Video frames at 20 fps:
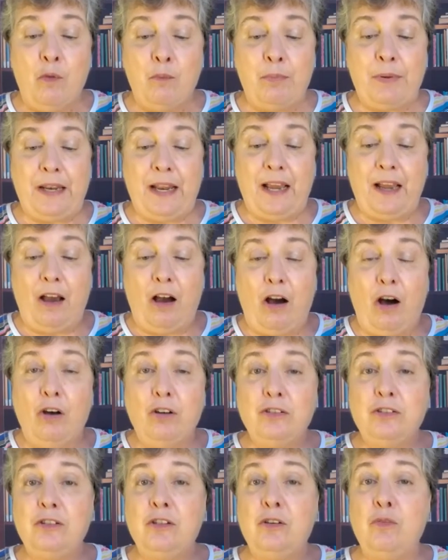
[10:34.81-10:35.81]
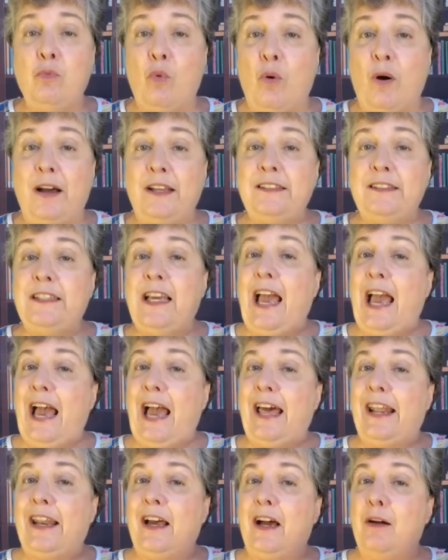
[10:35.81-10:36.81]
But I also want to
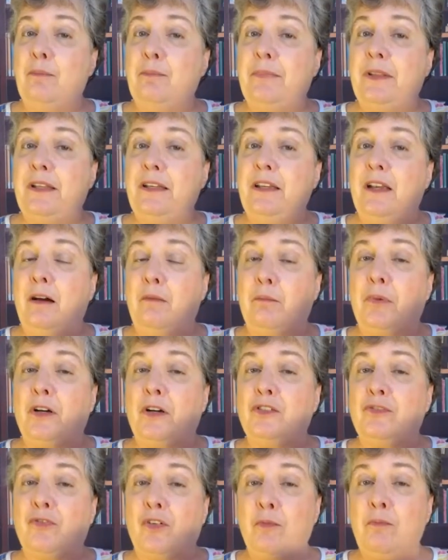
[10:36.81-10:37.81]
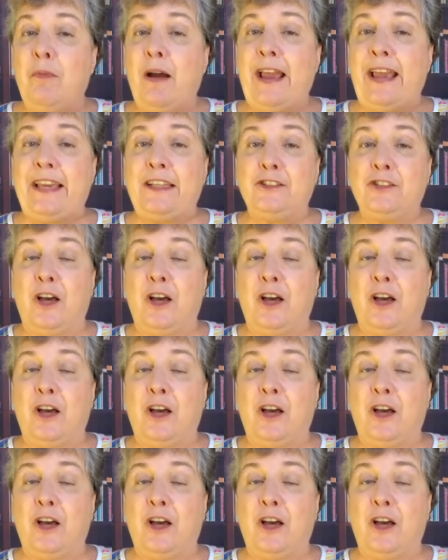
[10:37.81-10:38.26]
add up the numbers for Mike.